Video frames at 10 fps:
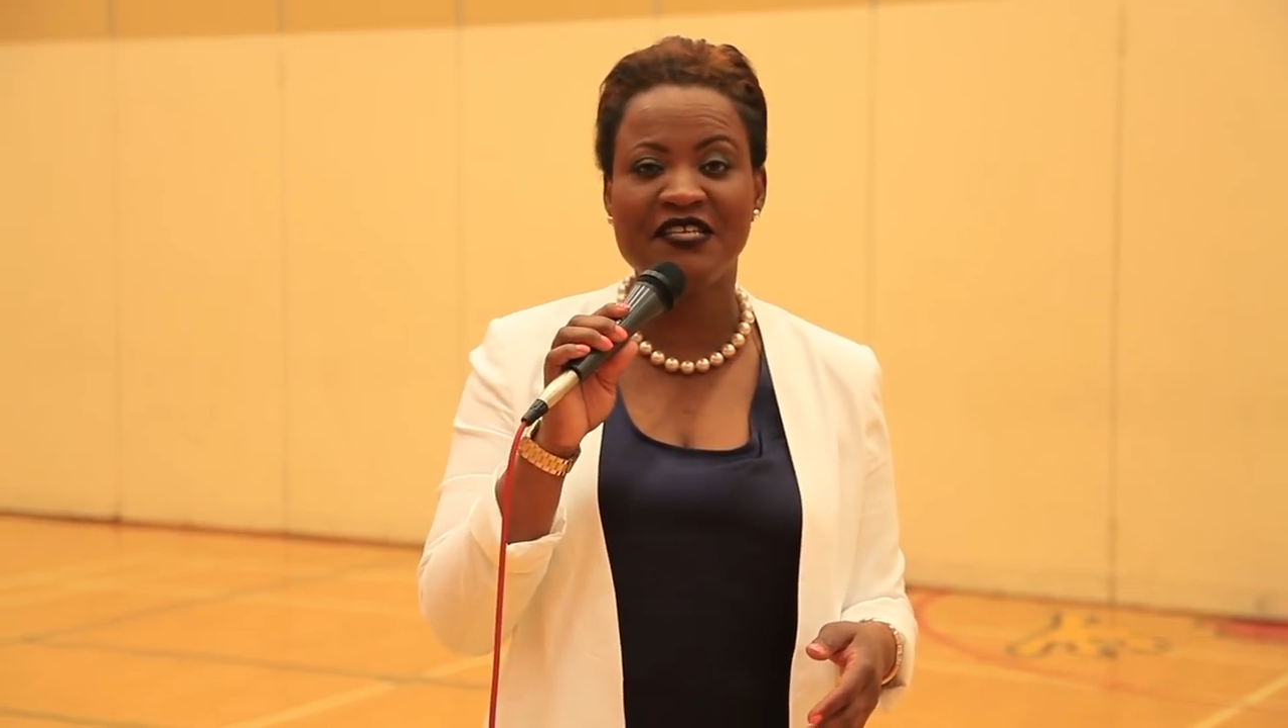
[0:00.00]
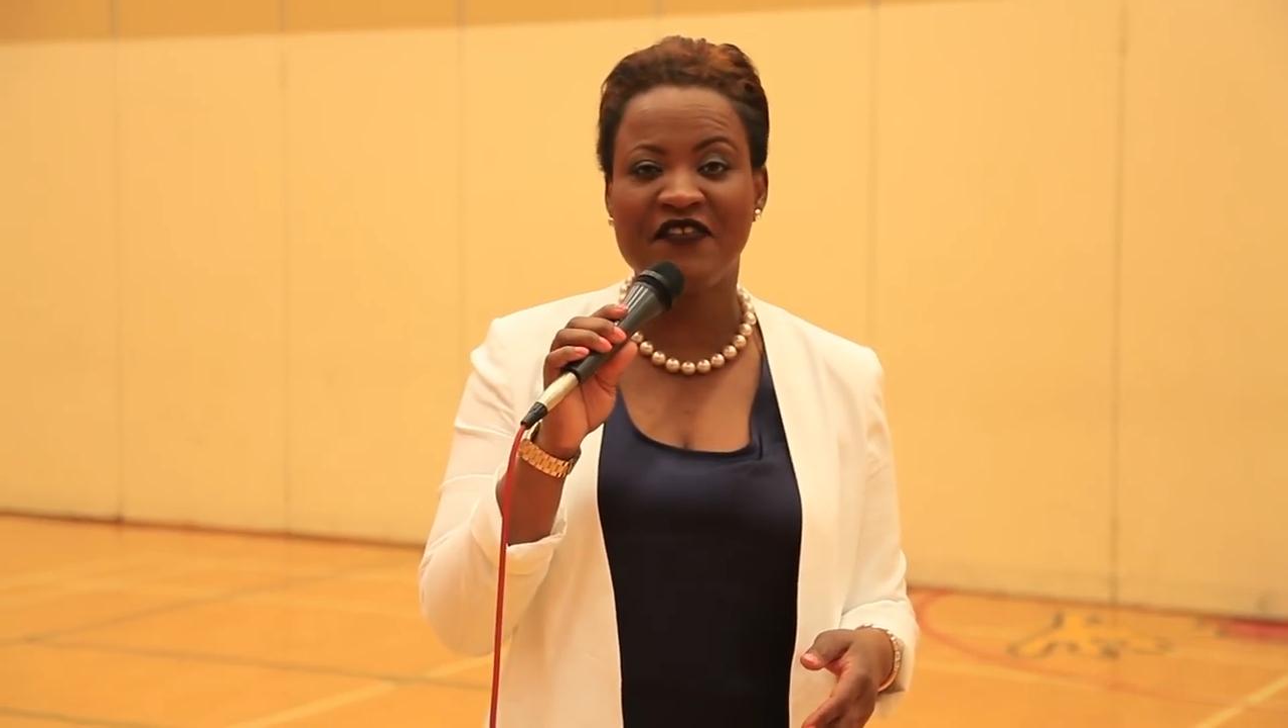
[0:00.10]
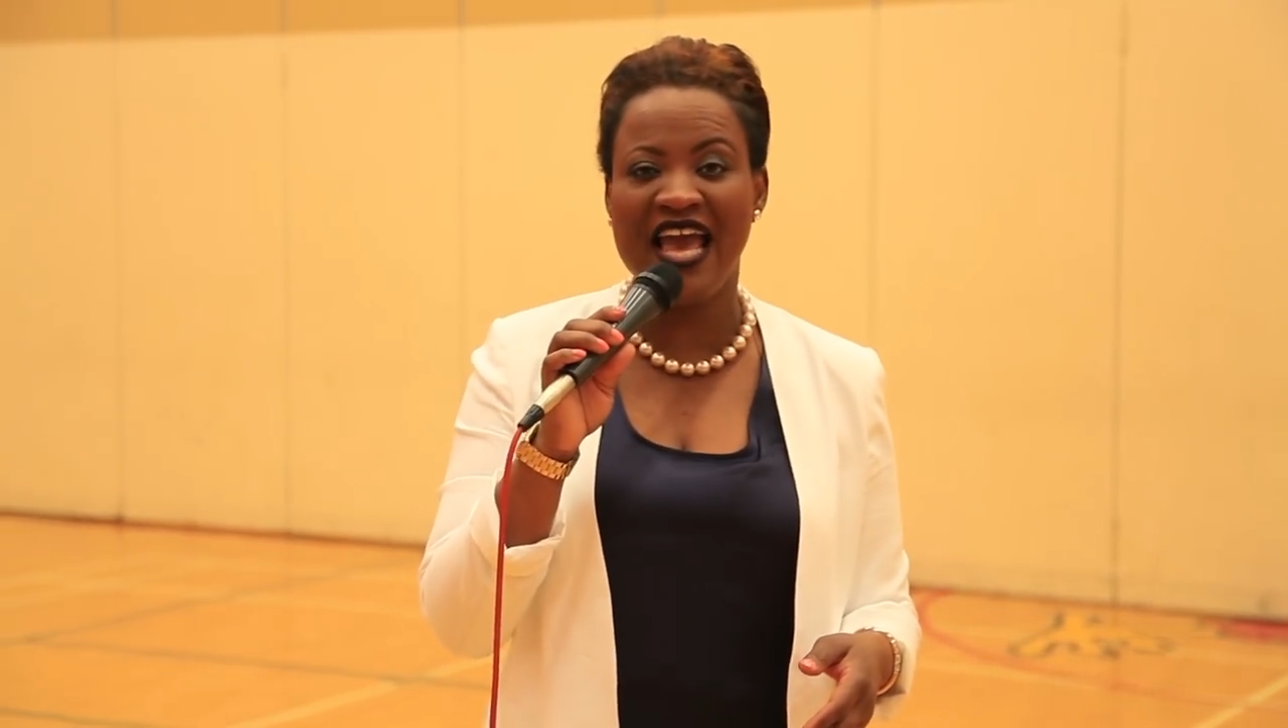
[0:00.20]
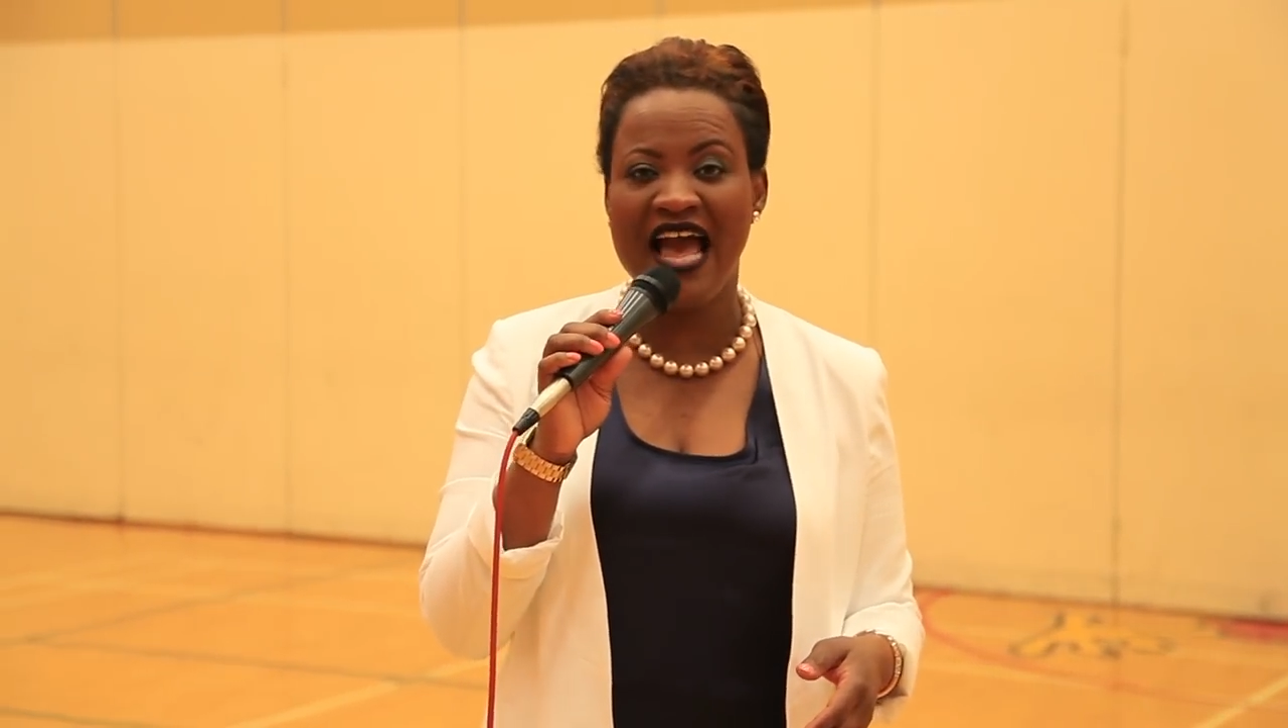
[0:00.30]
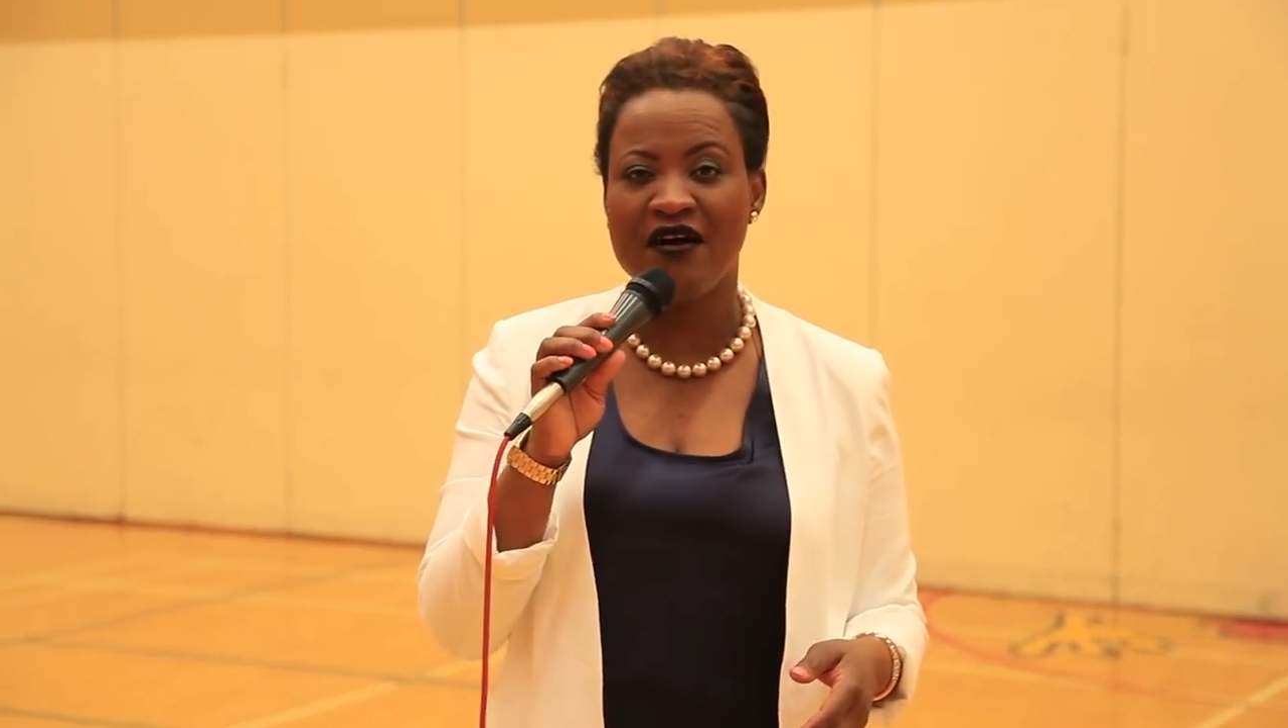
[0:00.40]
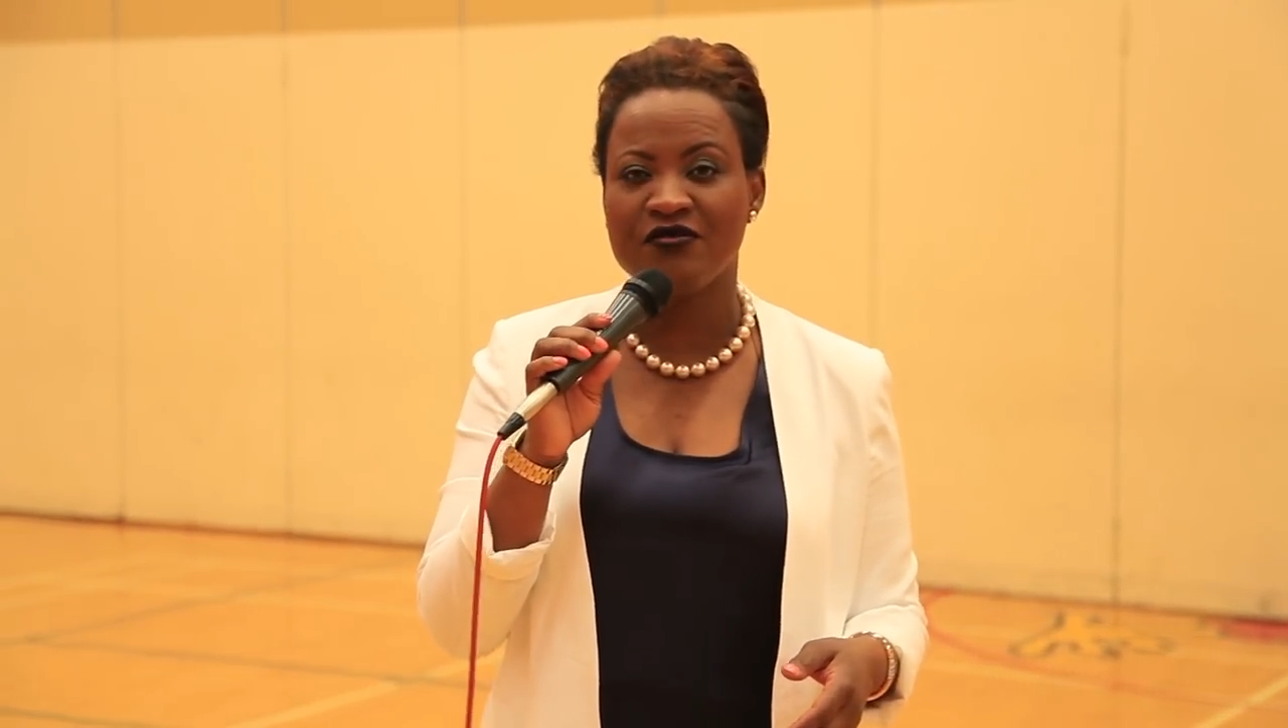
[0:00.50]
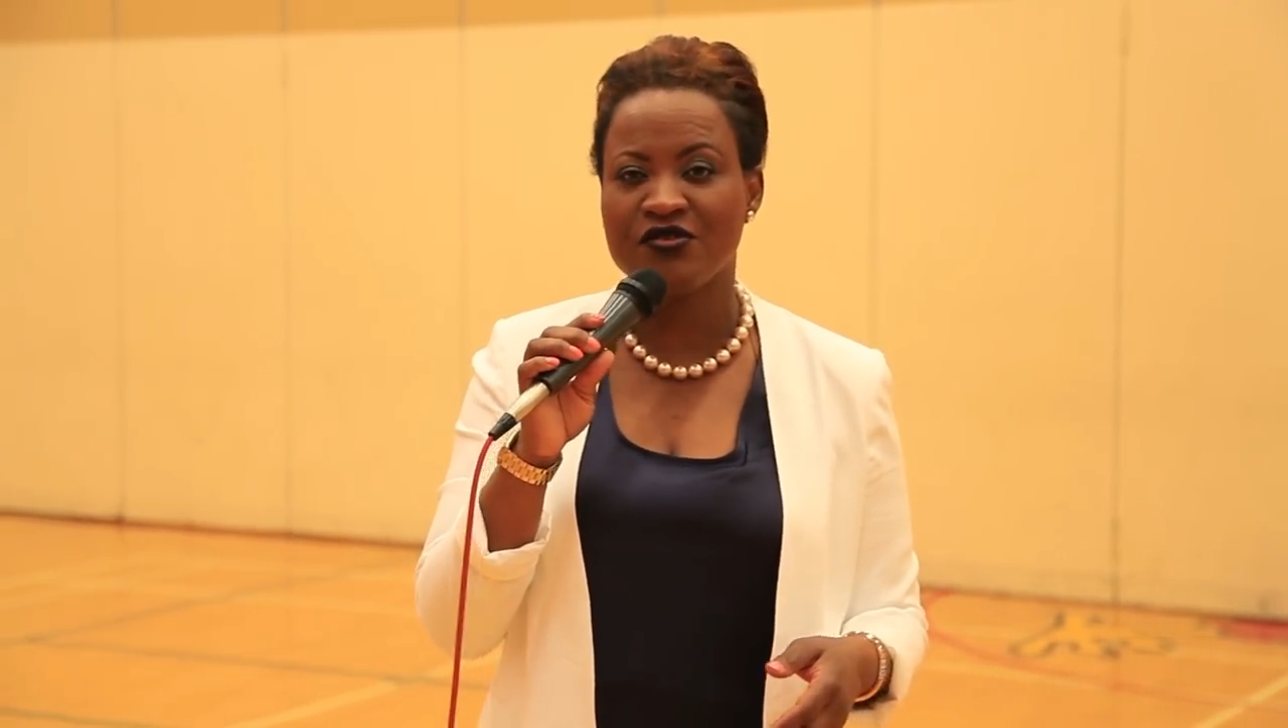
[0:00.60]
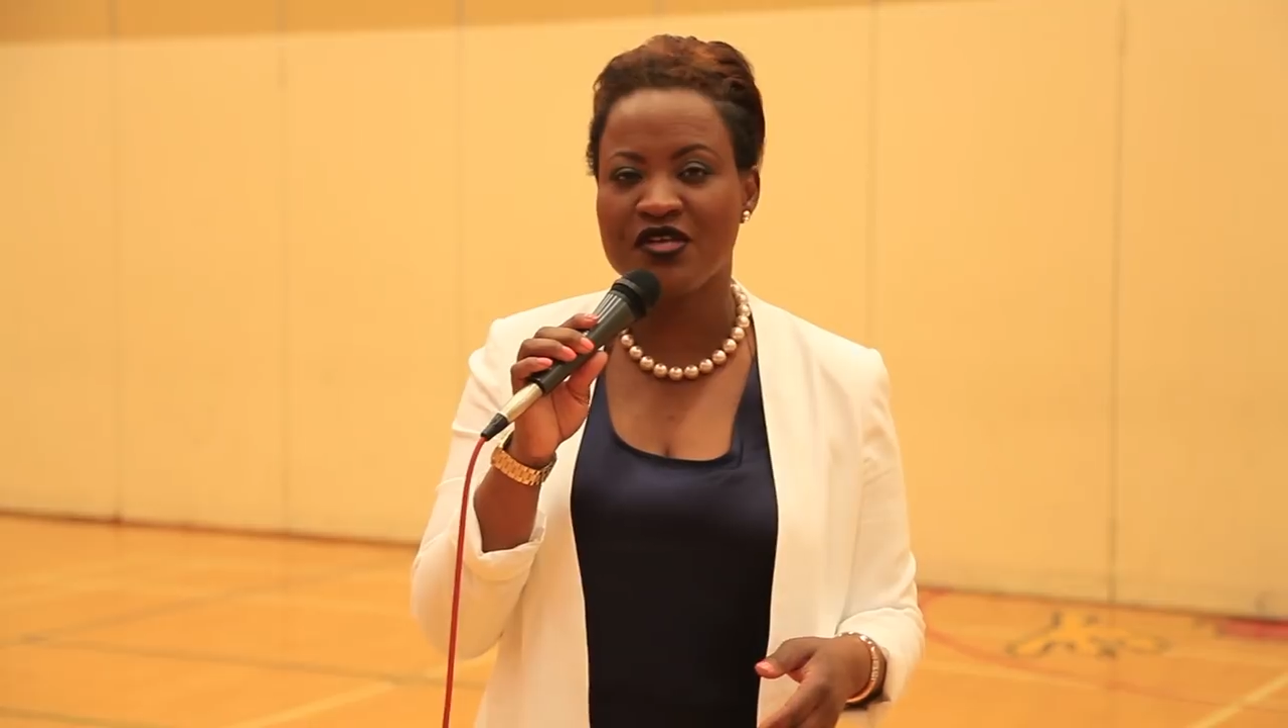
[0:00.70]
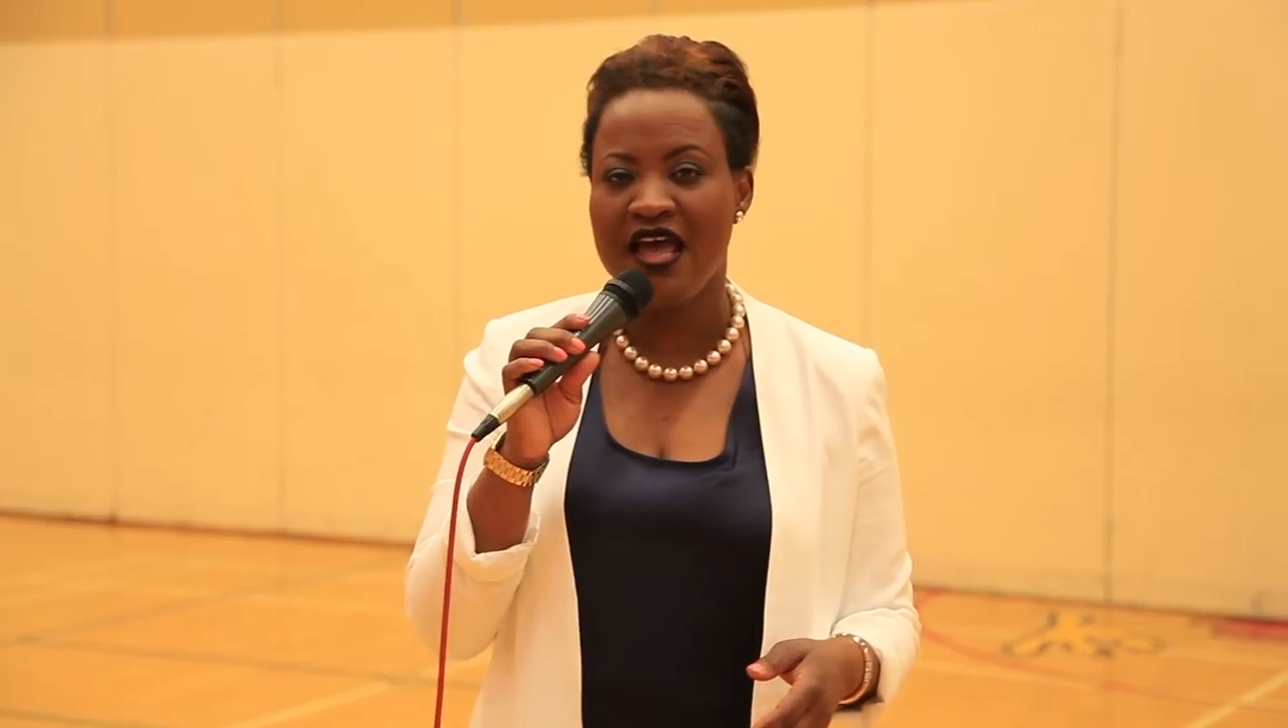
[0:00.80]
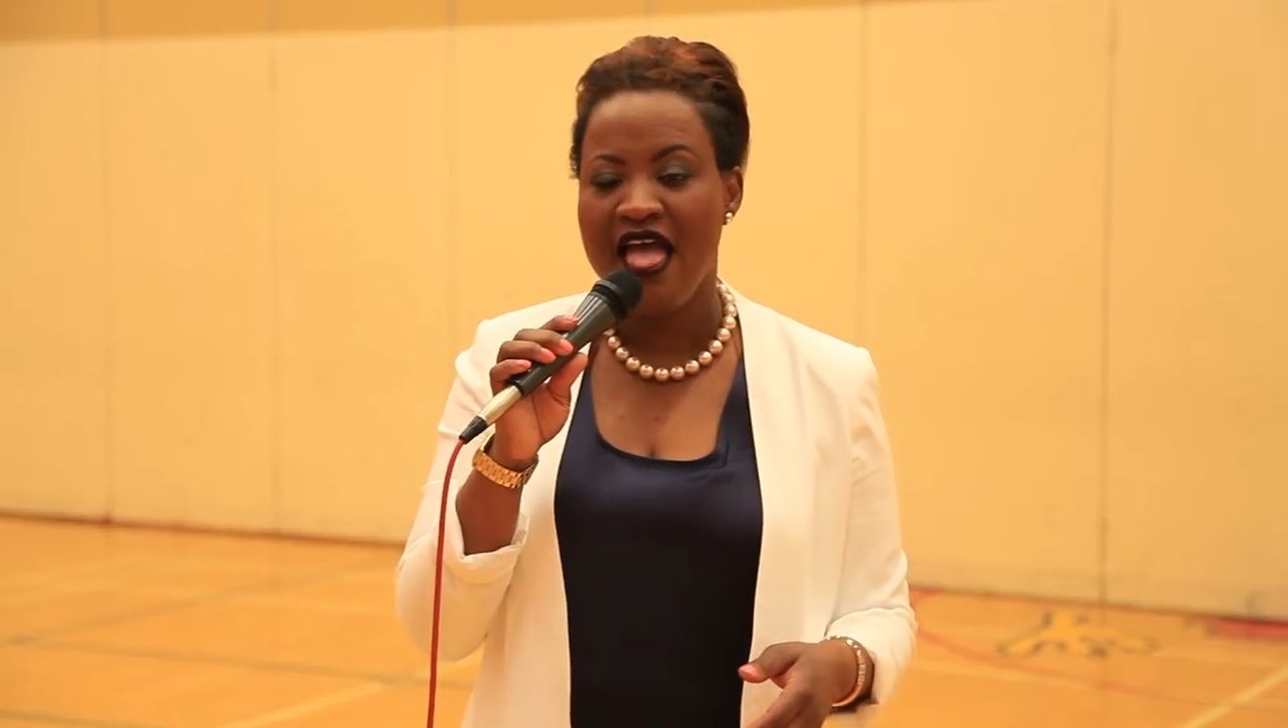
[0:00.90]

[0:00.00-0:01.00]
of cows.